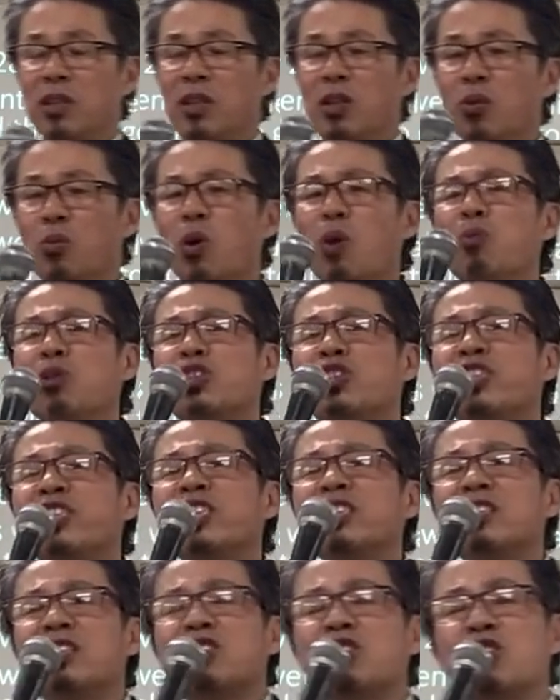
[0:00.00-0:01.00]
What would
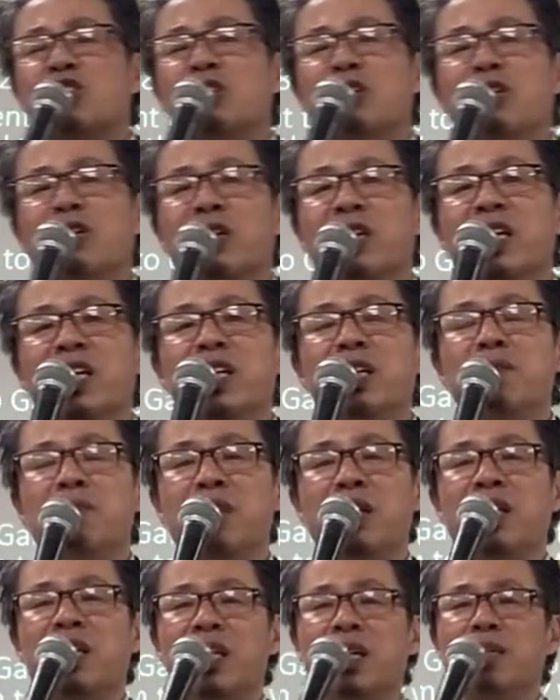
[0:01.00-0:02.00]
Jesus do
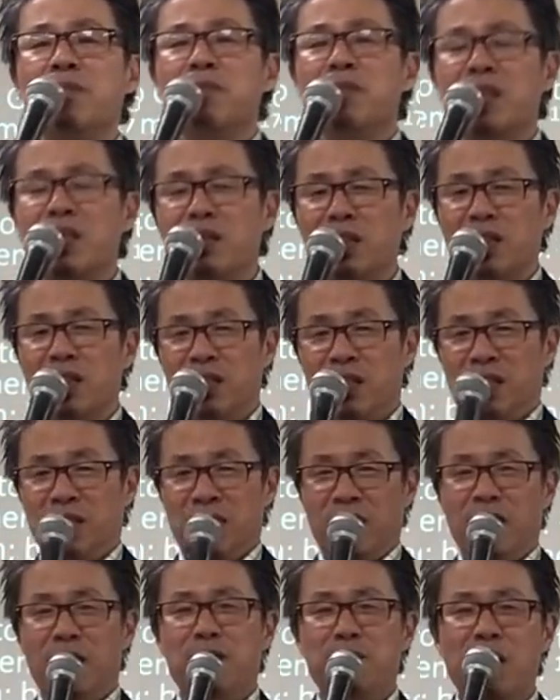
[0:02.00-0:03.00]
in, in,
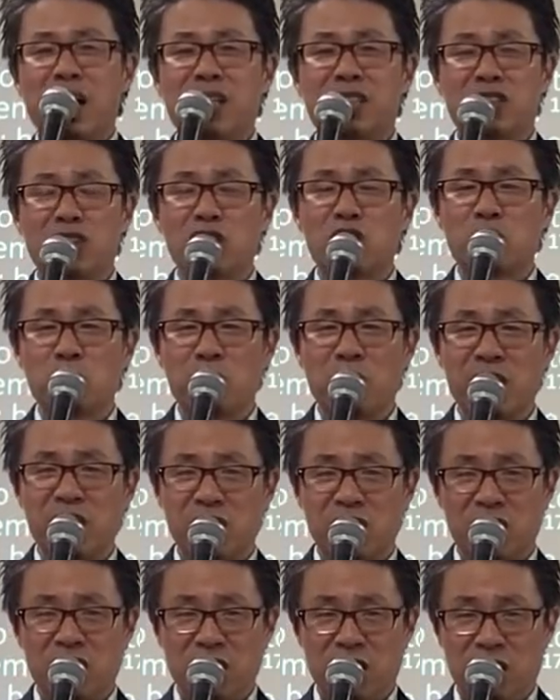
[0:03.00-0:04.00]
in my
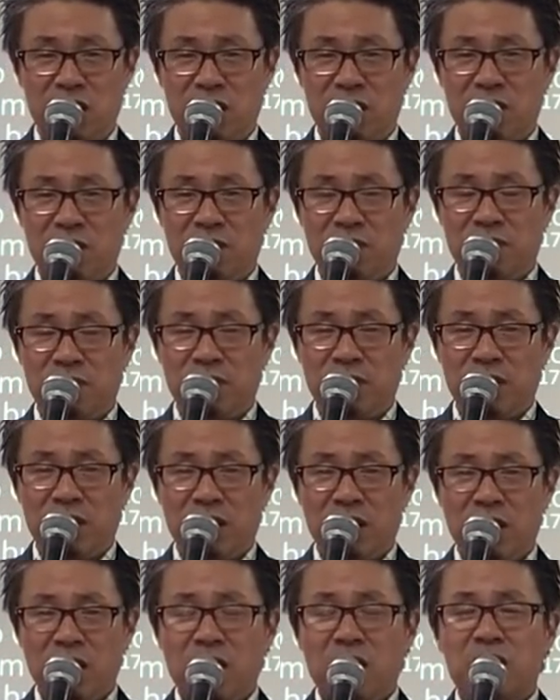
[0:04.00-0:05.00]
situation?
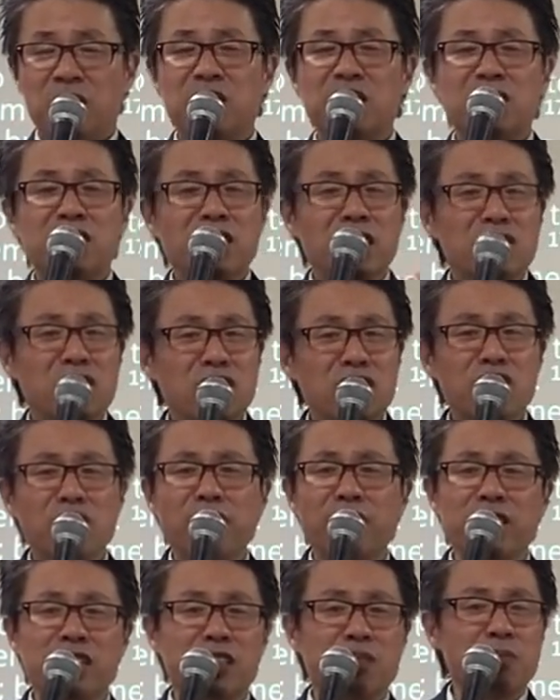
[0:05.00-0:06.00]
Decision you
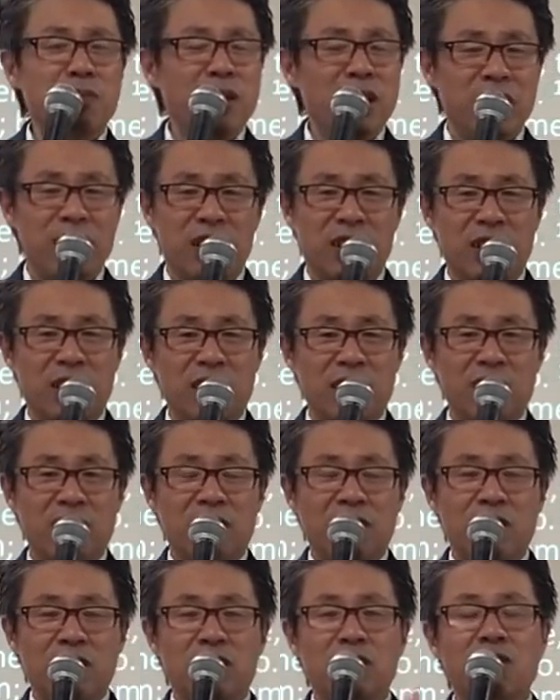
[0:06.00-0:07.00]
need to make.
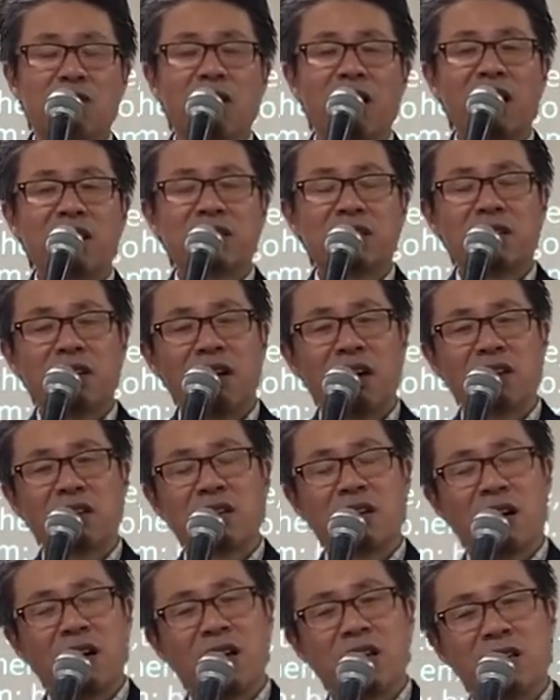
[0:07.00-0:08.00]
You ask God,
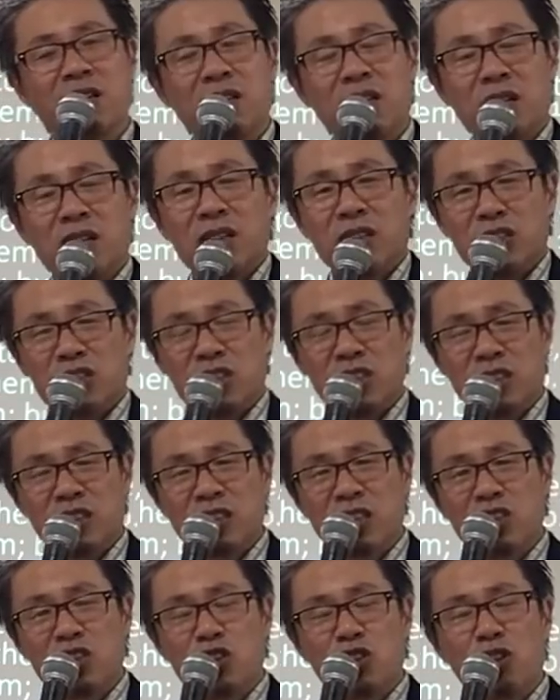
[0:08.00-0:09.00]
God,
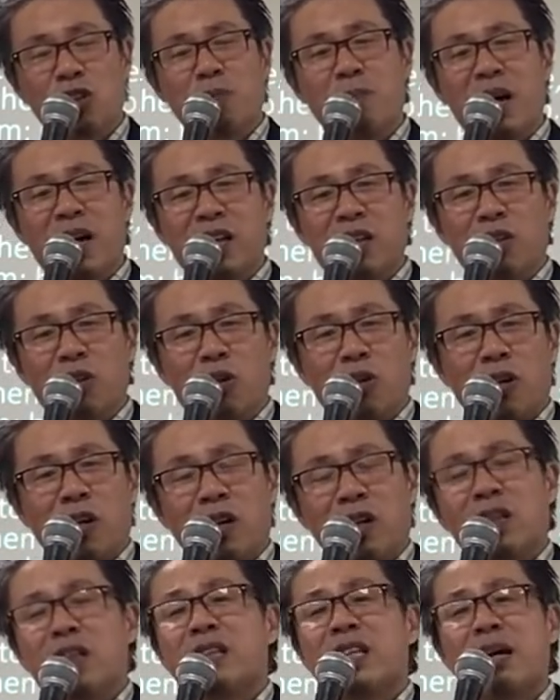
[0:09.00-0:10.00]
Jesus, you're my
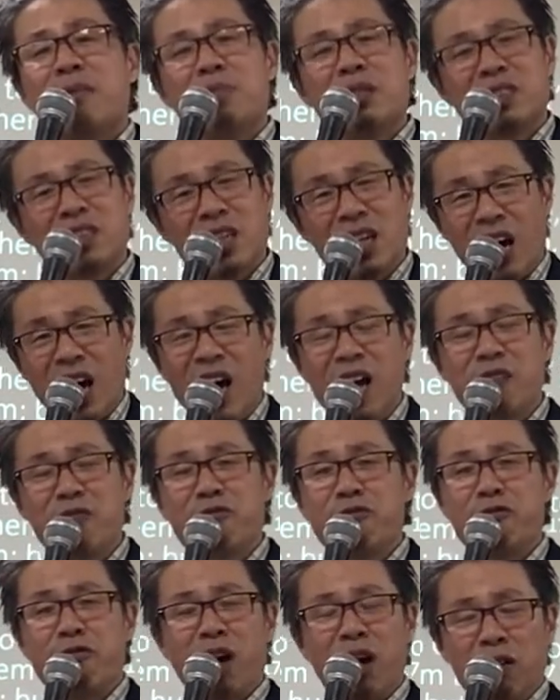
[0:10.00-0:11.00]
Lord. That means that I
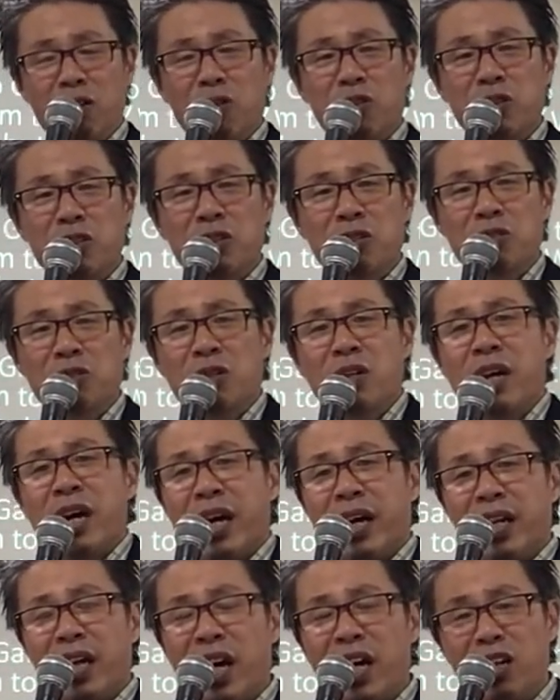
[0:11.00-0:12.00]
follow you
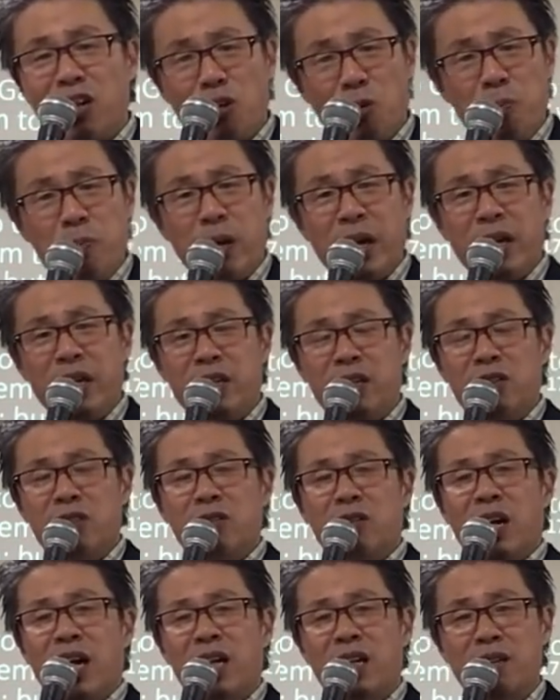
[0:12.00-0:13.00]
and I obey
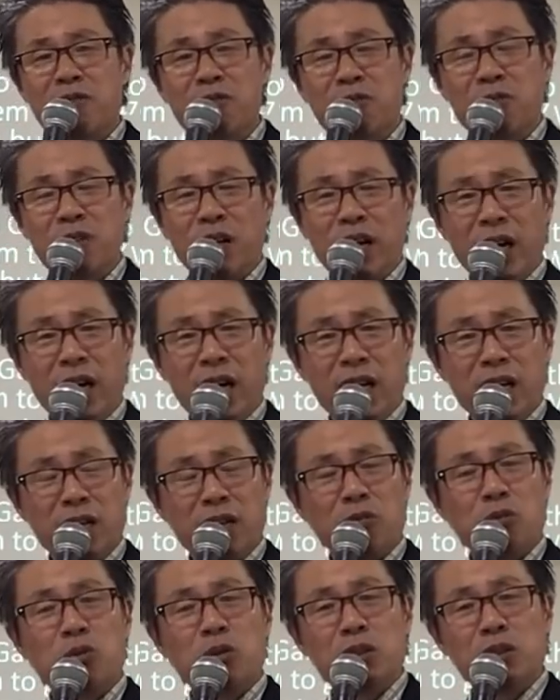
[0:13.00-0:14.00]
you and I, I
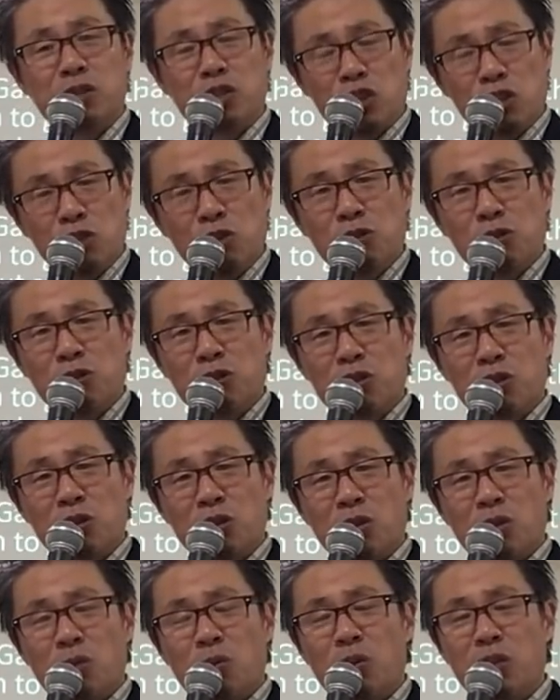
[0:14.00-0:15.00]
will choose
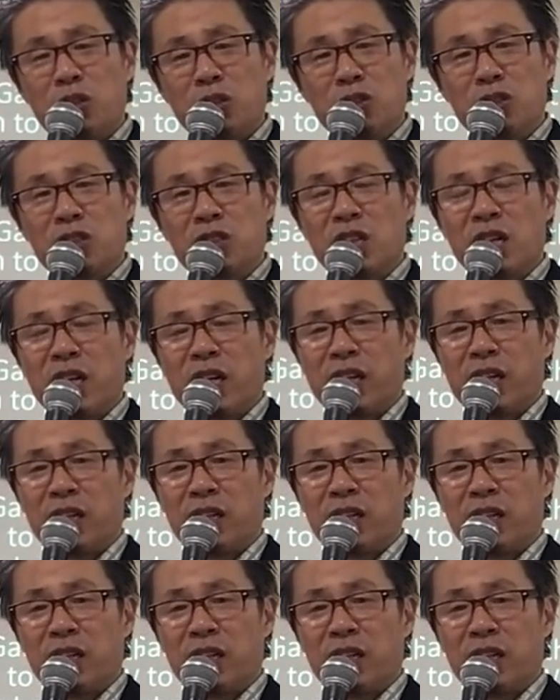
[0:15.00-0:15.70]
what you say.